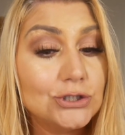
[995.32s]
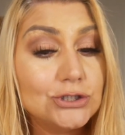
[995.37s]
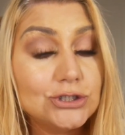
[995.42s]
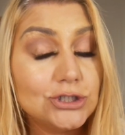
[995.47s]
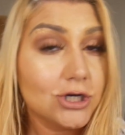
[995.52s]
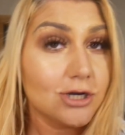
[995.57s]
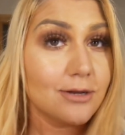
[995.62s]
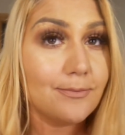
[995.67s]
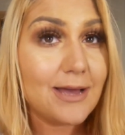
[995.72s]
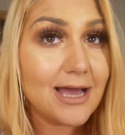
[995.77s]

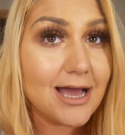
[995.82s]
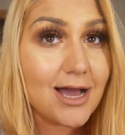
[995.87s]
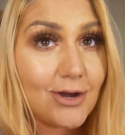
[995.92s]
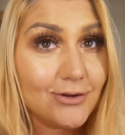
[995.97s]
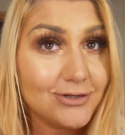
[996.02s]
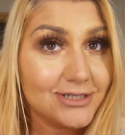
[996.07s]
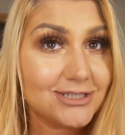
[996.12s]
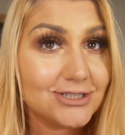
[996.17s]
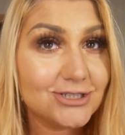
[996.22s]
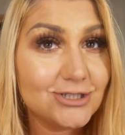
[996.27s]
talk
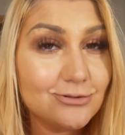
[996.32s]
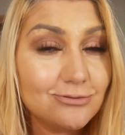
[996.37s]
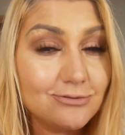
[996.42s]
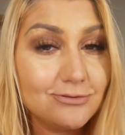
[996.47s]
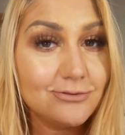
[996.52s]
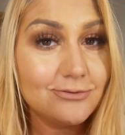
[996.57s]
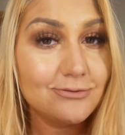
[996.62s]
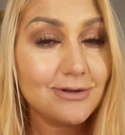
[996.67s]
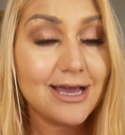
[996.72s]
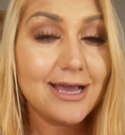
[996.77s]
about and
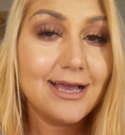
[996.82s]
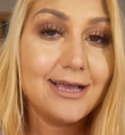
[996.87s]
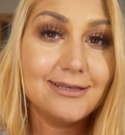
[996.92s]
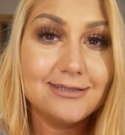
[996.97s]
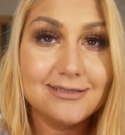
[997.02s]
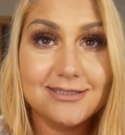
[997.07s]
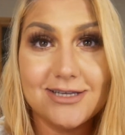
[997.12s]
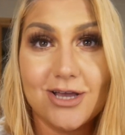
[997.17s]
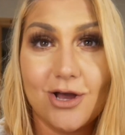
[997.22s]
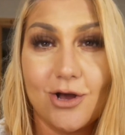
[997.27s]
do
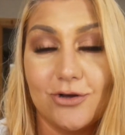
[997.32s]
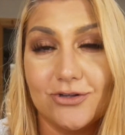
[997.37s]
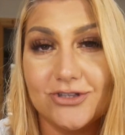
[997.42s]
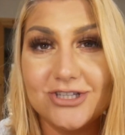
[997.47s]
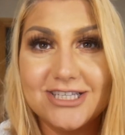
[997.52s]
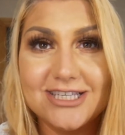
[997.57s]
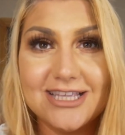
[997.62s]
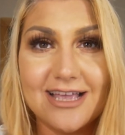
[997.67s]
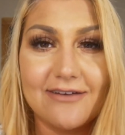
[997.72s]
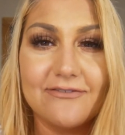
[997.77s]
and all
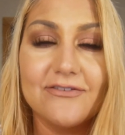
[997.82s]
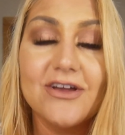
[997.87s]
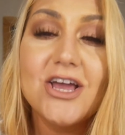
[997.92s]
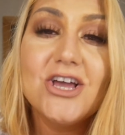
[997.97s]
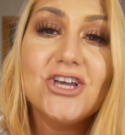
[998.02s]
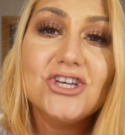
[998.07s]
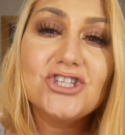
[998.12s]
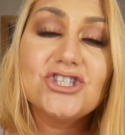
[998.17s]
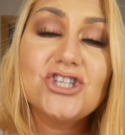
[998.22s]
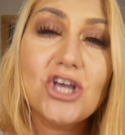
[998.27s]
this stuff.
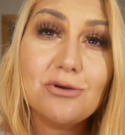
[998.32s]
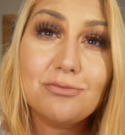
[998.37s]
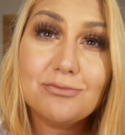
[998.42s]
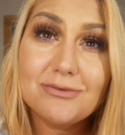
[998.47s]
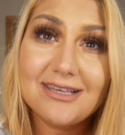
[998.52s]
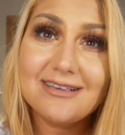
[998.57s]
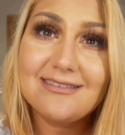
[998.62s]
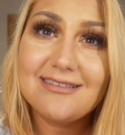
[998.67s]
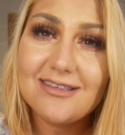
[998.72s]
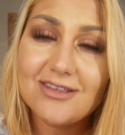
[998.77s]
So
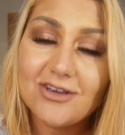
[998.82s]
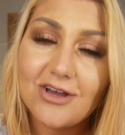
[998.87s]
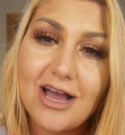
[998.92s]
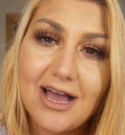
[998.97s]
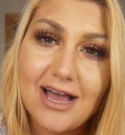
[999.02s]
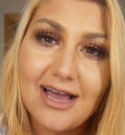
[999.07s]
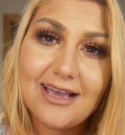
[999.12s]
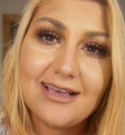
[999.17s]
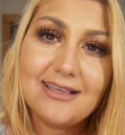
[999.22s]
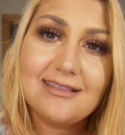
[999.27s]
that's it, you
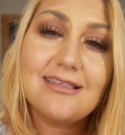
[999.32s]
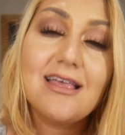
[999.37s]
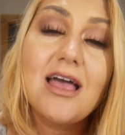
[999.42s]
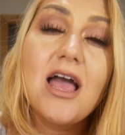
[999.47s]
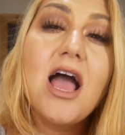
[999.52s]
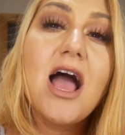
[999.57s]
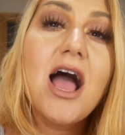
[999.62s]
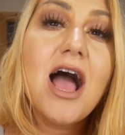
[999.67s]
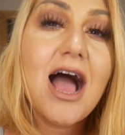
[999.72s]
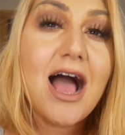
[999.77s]
guys.
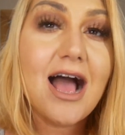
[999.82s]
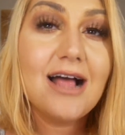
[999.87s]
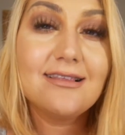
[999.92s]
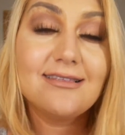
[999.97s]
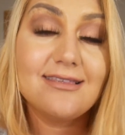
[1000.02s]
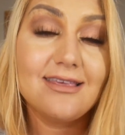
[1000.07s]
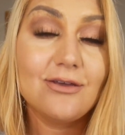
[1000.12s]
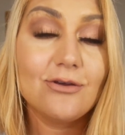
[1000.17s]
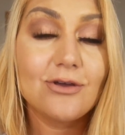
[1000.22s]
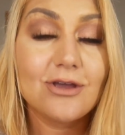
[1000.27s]
I'll
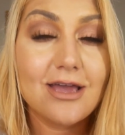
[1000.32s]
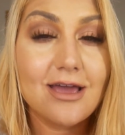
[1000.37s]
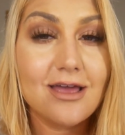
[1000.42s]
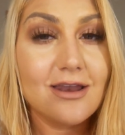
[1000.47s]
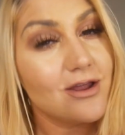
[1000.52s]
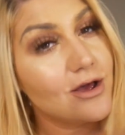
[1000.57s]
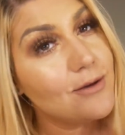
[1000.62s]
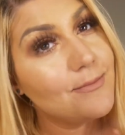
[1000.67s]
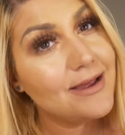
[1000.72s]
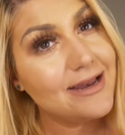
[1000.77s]
see you
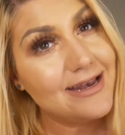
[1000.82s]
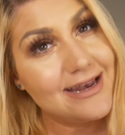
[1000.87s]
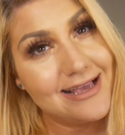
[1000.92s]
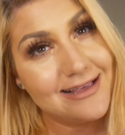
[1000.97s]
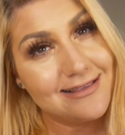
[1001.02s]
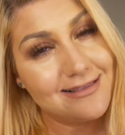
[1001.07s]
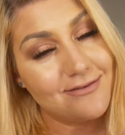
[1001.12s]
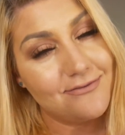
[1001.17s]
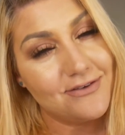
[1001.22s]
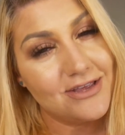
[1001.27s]
again on my
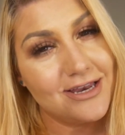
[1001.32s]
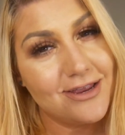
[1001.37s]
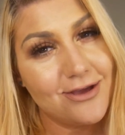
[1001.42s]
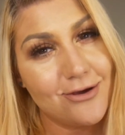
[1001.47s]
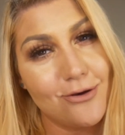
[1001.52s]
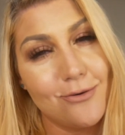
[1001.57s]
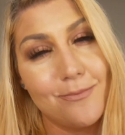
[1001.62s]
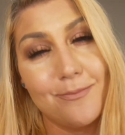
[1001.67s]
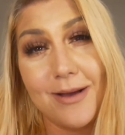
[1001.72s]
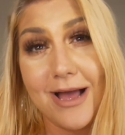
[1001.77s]
next
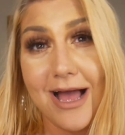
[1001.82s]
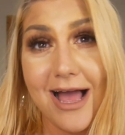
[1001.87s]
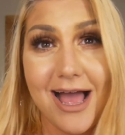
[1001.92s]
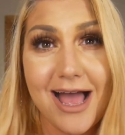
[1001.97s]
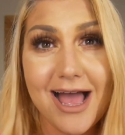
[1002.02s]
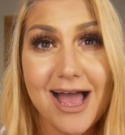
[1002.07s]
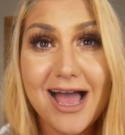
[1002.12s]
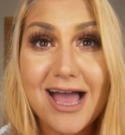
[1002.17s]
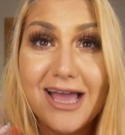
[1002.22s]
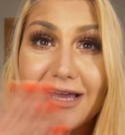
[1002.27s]
video.
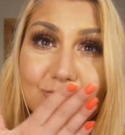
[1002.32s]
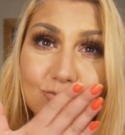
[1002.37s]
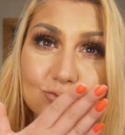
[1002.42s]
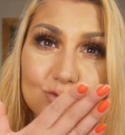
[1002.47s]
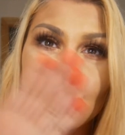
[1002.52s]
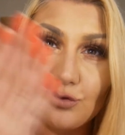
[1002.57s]
Bye.